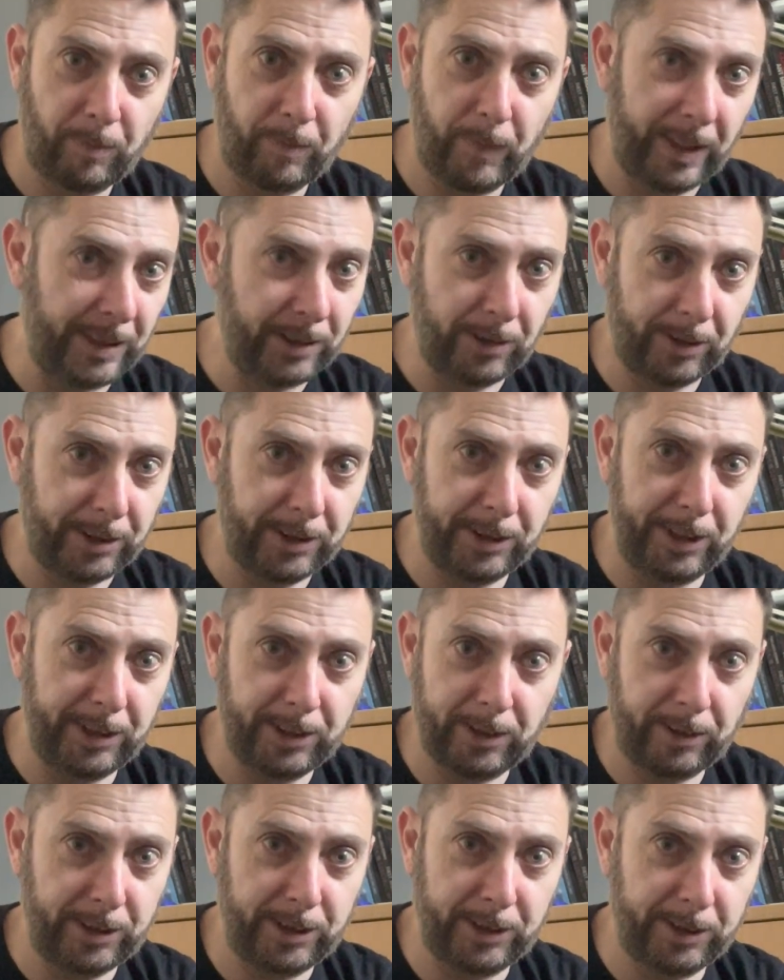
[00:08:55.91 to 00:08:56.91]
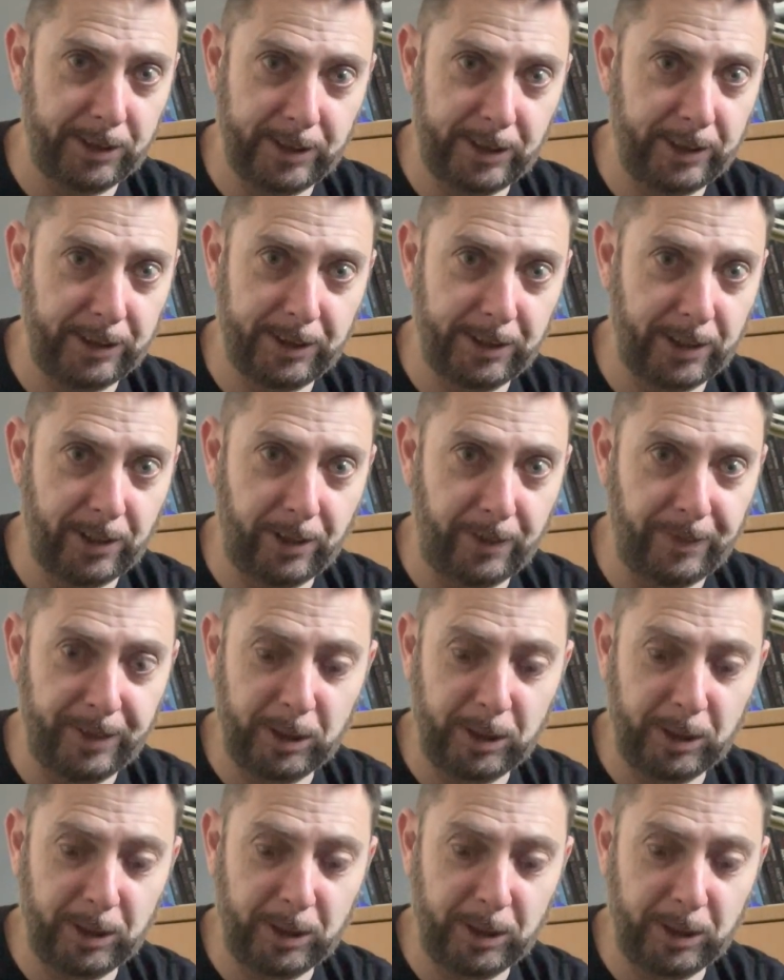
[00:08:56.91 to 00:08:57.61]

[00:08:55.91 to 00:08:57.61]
It's hard to kind of